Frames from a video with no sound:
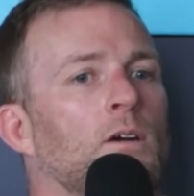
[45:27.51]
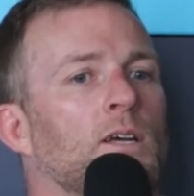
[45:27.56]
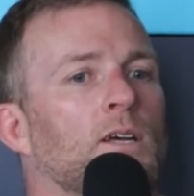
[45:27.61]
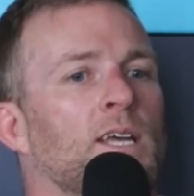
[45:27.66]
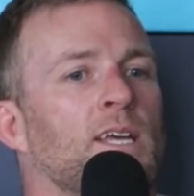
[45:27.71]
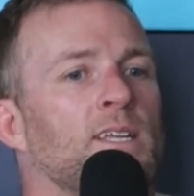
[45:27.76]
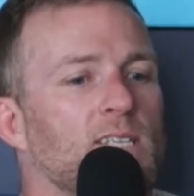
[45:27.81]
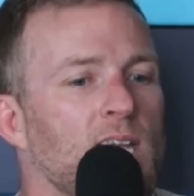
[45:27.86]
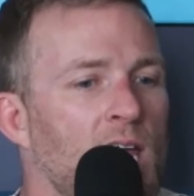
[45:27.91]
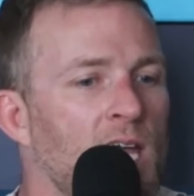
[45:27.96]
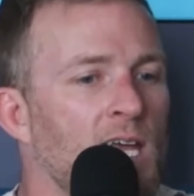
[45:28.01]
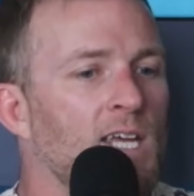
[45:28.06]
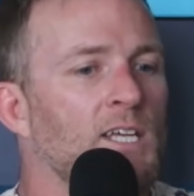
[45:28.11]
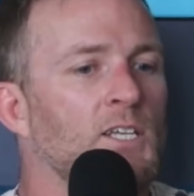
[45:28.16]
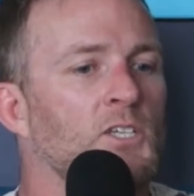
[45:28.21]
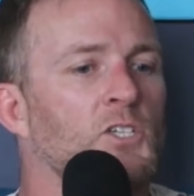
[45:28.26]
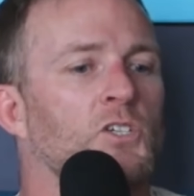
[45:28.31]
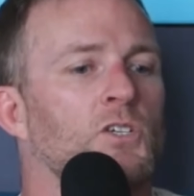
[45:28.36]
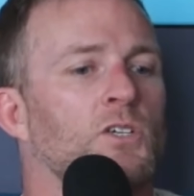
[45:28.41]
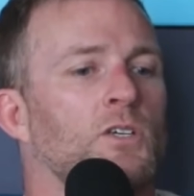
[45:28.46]
His
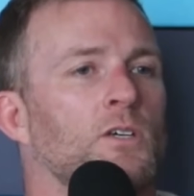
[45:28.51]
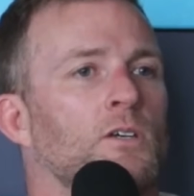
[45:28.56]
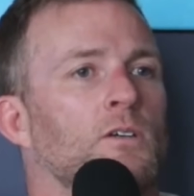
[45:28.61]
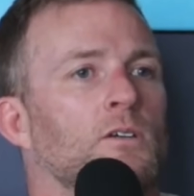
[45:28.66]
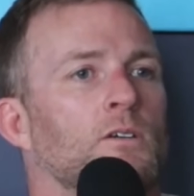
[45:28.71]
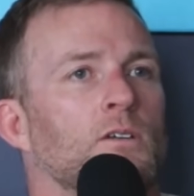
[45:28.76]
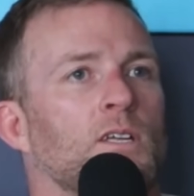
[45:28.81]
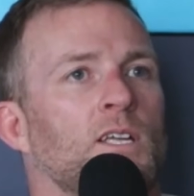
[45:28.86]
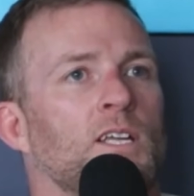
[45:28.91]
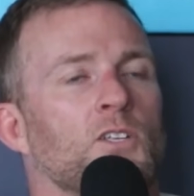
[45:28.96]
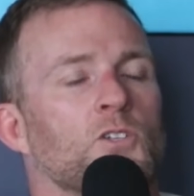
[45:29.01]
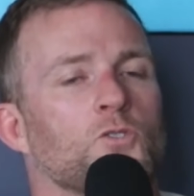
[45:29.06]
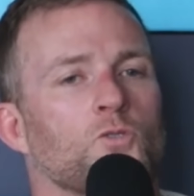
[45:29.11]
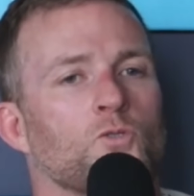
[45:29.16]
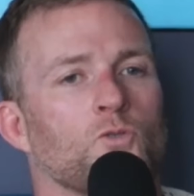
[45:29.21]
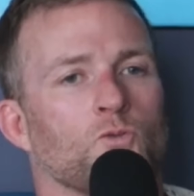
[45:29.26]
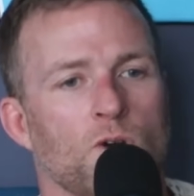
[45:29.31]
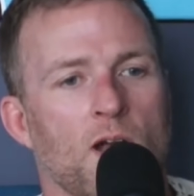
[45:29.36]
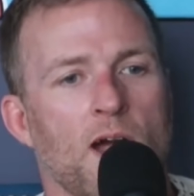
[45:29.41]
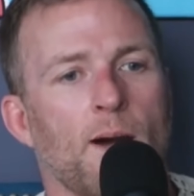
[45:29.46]
age, his
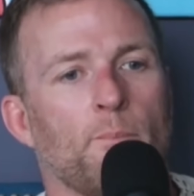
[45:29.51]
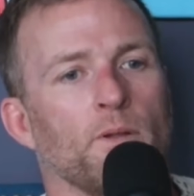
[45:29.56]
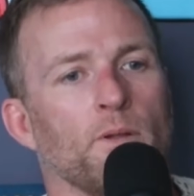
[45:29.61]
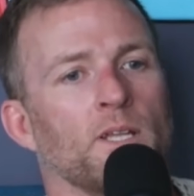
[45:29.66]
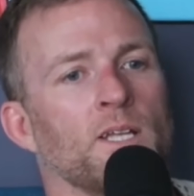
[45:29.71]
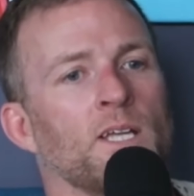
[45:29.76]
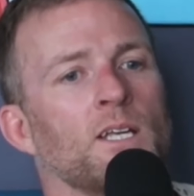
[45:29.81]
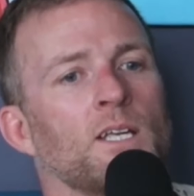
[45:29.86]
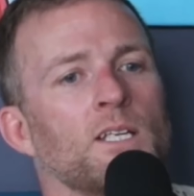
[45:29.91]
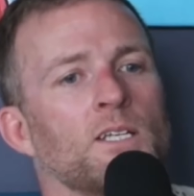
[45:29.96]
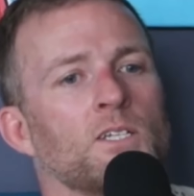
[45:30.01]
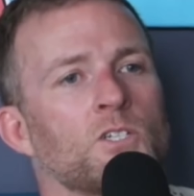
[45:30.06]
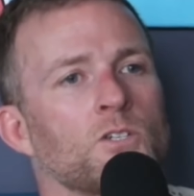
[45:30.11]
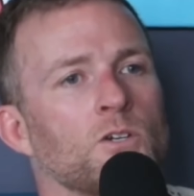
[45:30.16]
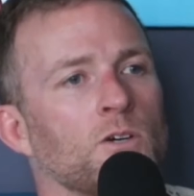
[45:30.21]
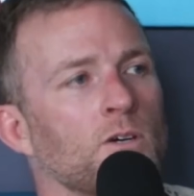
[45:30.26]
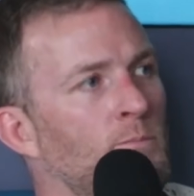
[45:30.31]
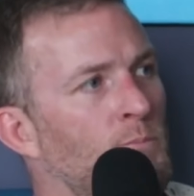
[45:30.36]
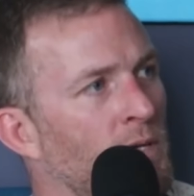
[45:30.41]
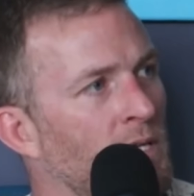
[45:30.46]
grappling, his
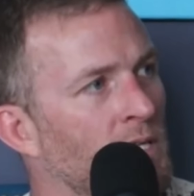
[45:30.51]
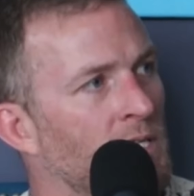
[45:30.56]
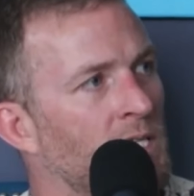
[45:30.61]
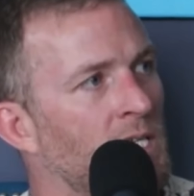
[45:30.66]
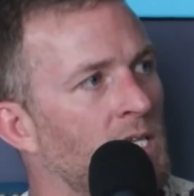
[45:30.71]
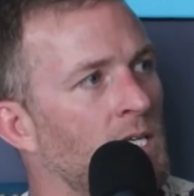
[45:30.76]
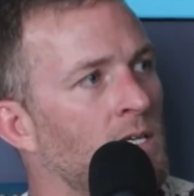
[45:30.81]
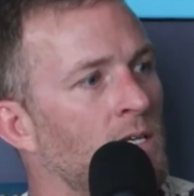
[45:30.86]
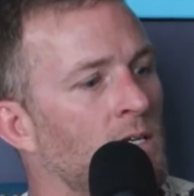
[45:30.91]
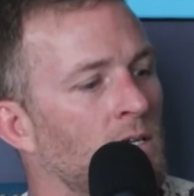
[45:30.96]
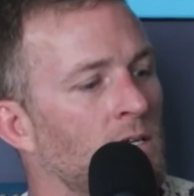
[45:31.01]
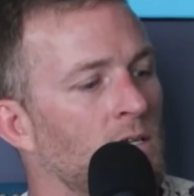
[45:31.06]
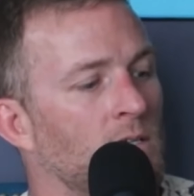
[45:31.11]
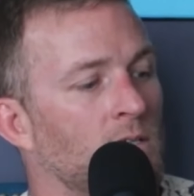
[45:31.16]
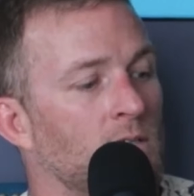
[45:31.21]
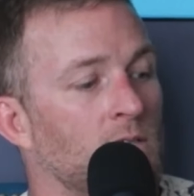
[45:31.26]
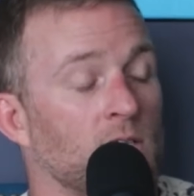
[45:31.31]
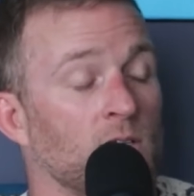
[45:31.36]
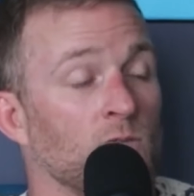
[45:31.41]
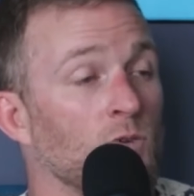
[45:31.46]
durability.
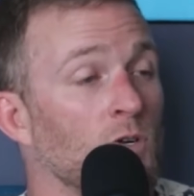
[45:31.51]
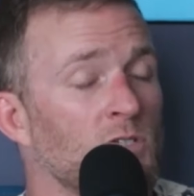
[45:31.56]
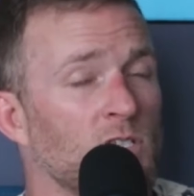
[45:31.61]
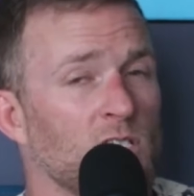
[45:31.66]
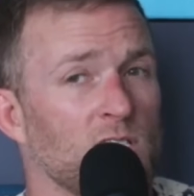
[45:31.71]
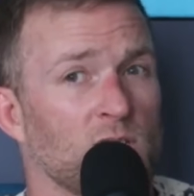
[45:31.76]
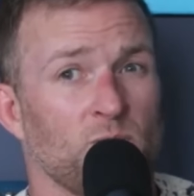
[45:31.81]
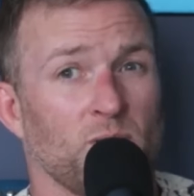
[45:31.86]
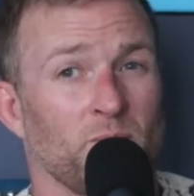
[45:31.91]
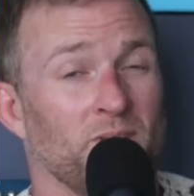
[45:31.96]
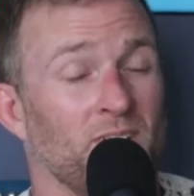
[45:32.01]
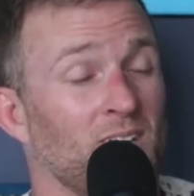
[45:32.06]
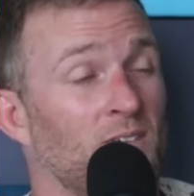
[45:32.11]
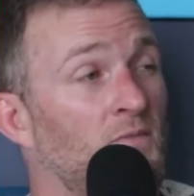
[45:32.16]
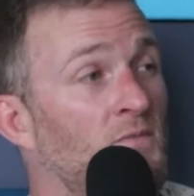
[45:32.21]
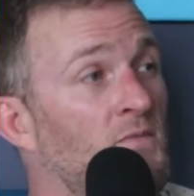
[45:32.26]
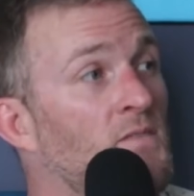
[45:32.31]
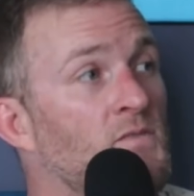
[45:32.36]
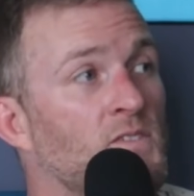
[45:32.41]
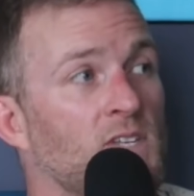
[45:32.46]
Erosa is probably like
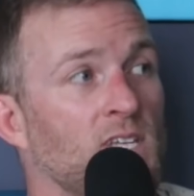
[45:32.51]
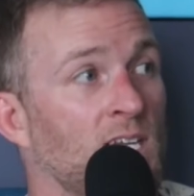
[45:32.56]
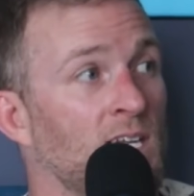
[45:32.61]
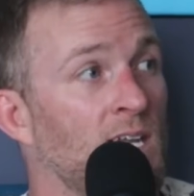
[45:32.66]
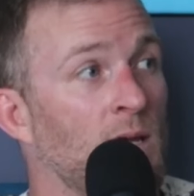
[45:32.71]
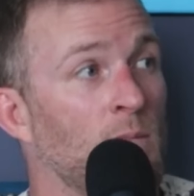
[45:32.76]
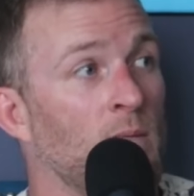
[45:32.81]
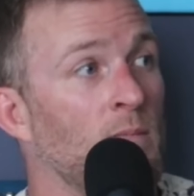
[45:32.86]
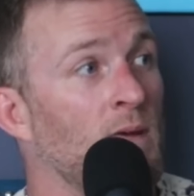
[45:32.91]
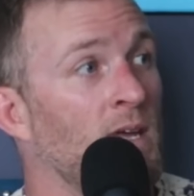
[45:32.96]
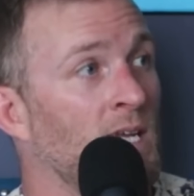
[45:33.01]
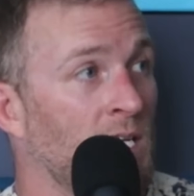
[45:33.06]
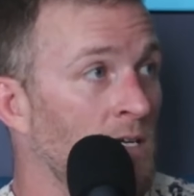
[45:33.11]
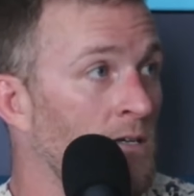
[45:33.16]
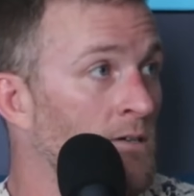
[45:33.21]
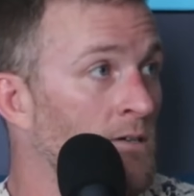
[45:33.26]
50 in MMA years.